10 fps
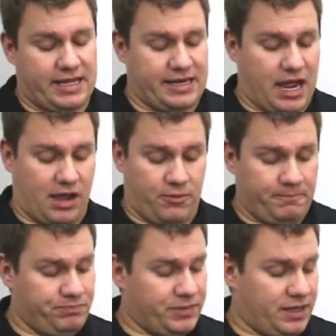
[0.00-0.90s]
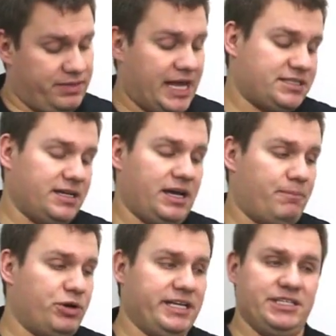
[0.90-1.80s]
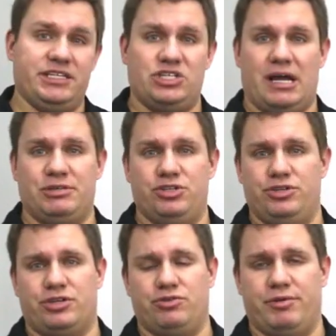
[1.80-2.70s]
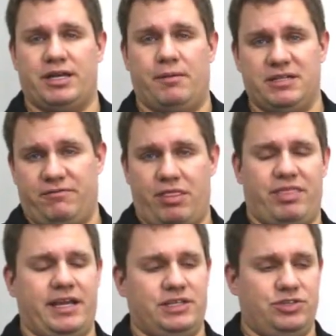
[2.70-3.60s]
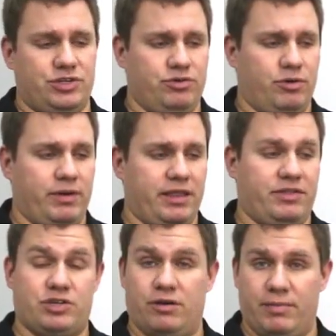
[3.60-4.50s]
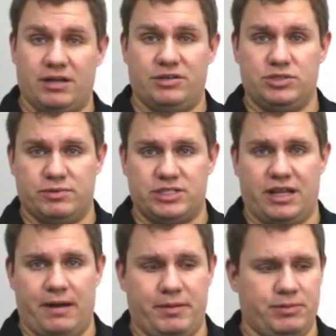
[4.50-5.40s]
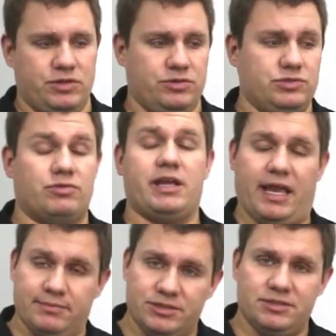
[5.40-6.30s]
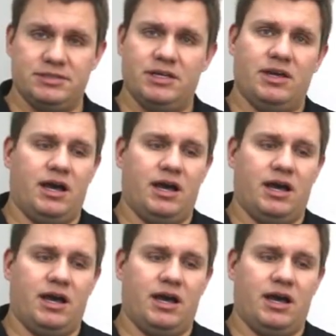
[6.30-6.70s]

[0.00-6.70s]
Now, that's a pretty easy job to do. You could do it with a couple different things. You could do it with turnbuckles, which a lot of people use, or cables.